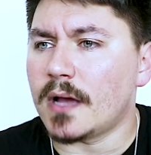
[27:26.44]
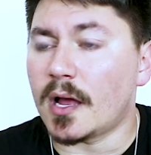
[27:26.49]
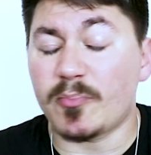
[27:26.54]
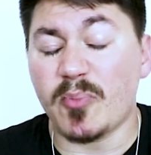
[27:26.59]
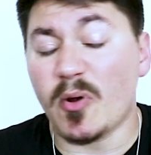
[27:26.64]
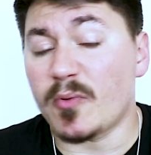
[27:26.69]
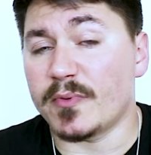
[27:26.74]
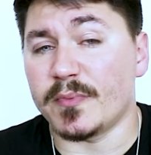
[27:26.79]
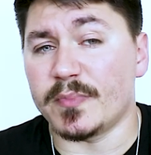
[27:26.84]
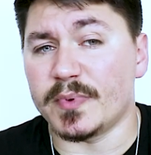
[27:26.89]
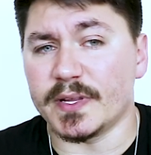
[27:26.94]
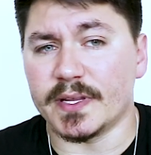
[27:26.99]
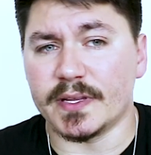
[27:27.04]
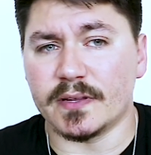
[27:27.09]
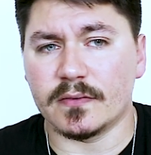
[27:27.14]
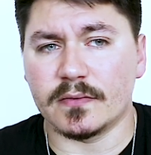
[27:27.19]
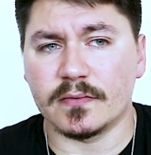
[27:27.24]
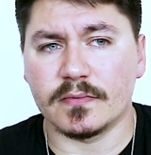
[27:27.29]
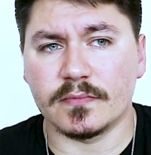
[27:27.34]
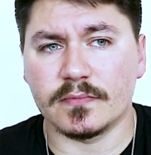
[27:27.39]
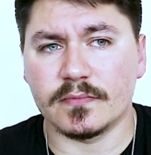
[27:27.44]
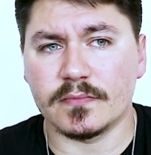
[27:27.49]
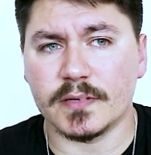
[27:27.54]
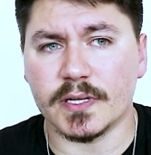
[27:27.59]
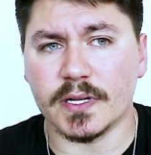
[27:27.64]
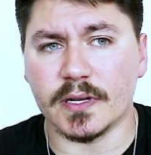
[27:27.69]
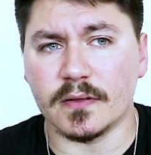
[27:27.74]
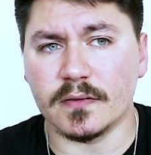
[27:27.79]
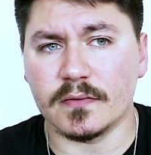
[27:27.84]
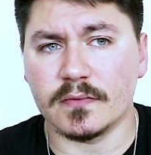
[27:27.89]
I'd probably,
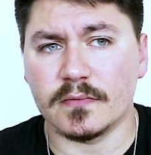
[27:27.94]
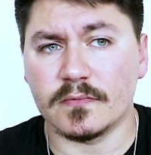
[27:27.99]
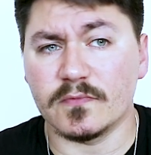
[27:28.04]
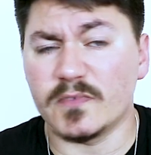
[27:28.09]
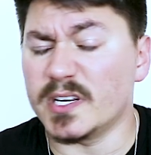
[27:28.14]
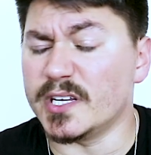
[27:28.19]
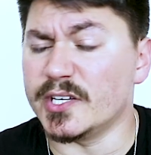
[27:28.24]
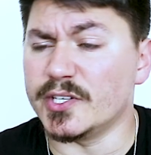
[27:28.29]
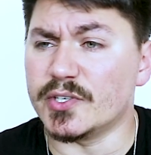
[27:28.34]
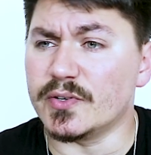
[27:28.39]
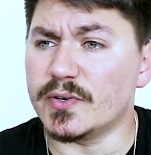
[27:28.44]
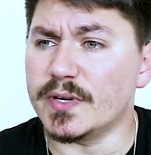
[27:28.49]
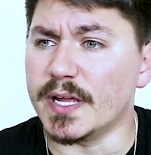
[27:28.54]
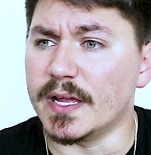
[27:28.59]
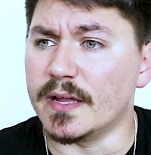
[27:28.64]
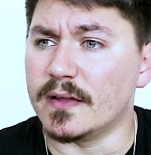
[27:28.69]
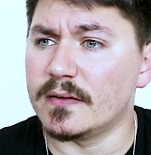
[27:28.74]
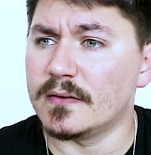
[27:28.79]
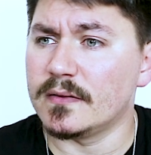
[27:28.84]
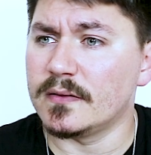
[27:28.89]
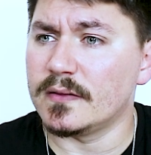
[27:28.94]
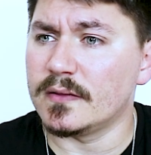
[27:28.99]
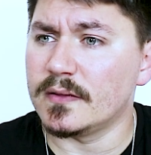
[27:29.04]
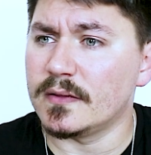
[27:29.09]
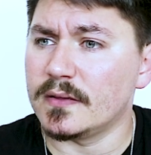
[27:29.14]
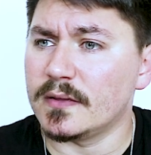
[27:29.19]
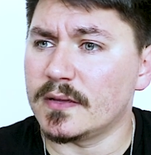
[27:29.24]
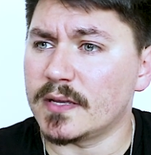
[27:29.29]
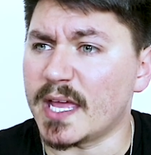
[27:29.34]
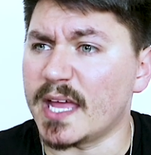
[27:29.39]
you know, really enjoy it.
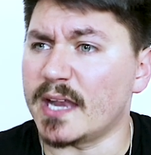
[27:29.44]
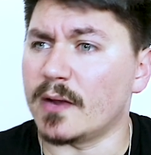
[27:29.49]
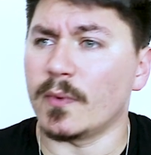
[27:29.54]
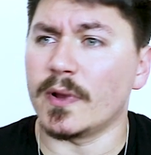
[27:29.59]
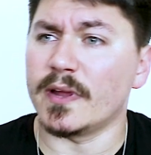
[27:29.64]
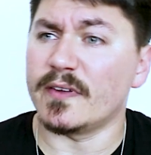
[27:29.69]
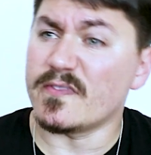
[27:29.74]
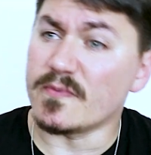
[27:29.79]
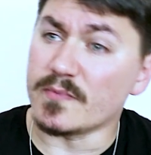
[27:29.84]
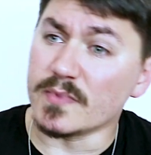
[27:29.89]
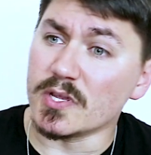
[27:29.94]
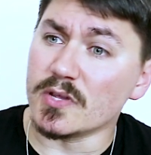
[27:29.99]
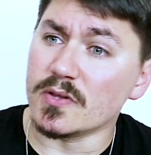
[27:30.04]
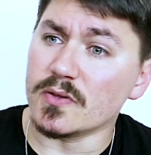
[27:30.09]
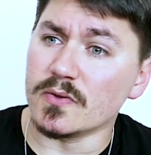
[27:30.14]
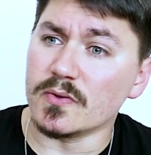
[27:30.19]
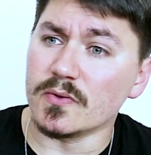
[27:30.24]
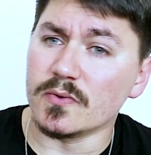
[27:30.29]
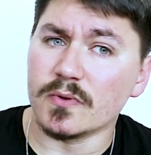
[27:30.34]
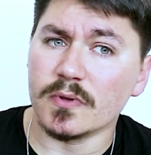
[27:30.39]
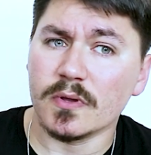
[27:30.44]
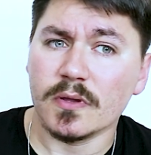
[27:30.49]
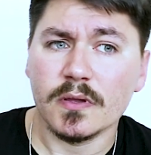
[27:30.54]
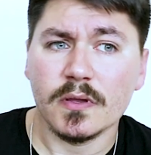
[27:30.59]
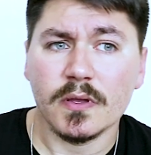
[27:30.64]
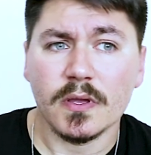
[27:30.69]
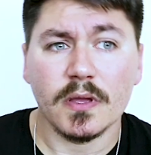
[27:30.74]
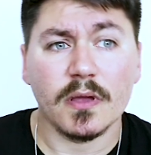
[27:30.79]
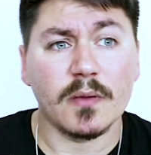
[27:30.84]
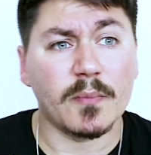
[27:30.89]
Getting away from you,
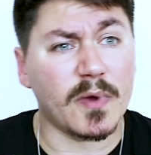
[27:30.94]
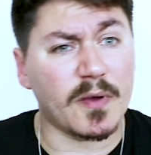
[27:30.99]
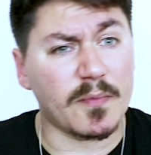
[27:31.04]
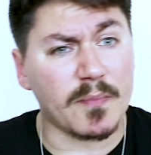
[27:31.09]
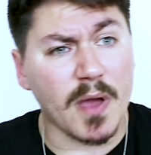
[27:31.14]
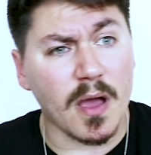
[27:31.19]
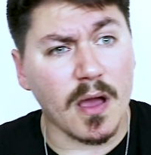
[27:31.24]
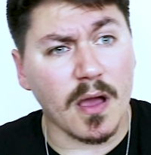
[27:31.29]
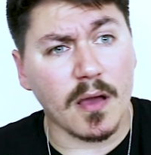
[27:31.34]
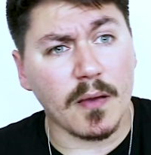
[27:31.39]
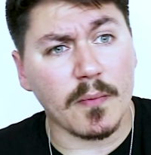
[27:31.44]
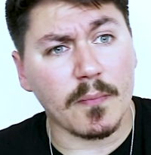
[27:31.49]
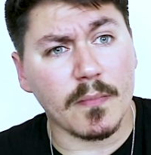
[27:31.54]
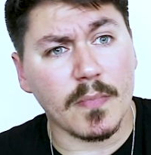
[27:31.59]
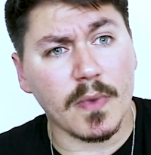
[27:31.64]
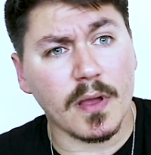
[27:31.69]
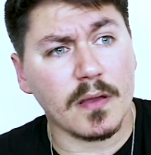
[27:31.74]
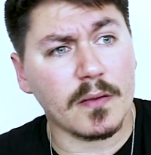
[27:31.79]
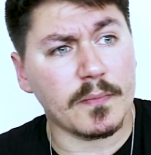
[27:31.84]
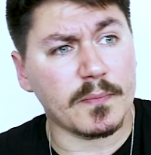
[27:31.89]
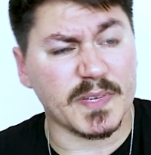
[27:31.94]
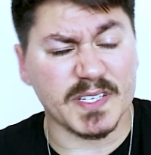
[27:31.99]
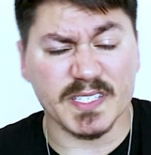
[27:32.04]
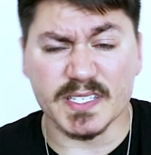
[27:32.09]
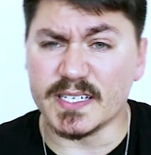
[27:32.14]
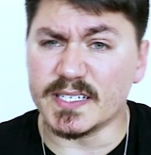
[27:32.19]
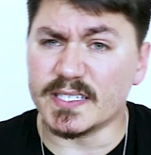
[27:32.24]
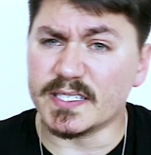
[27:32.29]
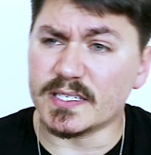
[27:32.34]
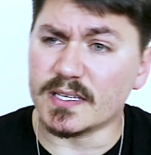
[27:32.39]
my mum, my
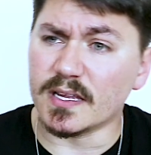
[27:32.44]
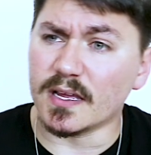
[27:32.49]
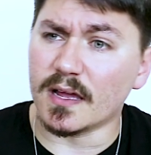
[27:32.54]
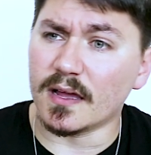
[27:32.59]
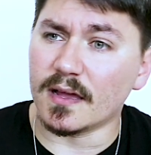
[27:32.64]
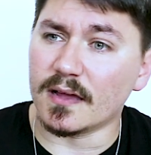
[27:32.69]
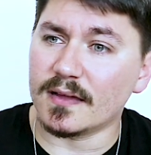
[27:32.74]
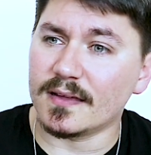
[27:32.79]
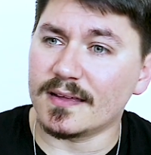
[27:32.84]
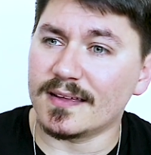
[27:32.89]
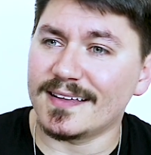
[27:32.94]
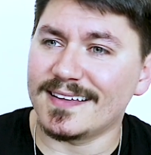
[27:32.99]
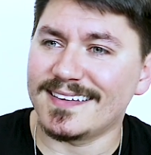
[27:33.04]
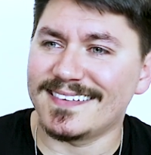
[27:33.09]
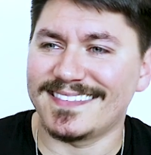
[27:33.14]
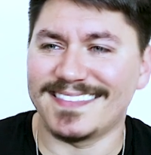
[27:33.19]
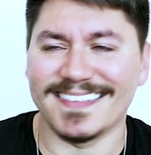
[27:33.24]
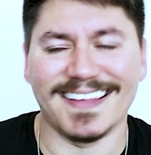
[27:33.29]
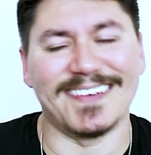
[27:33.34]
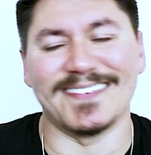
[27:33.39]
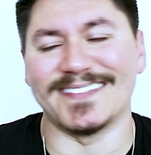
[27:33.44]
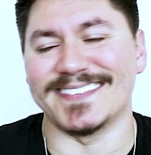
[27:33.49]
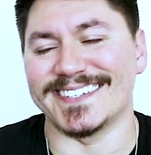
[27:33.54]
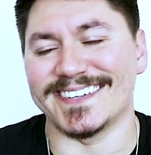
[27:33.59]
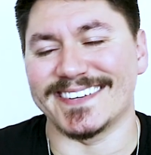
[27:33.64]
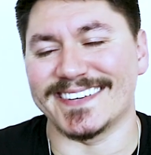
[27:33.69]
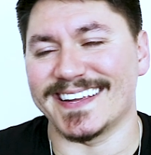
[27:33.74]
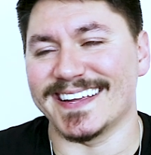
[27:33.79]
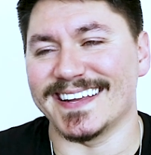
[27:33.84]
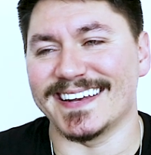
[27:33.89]
sister. No, I'm
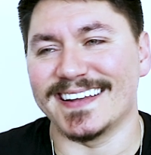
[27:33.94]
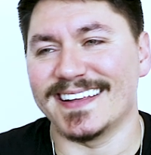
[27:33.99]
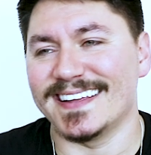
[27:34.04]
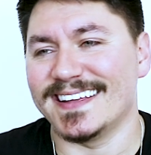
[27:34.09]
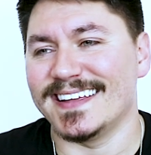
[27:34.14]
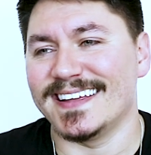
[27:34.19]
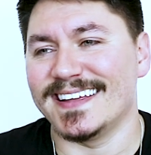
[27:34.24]
joking.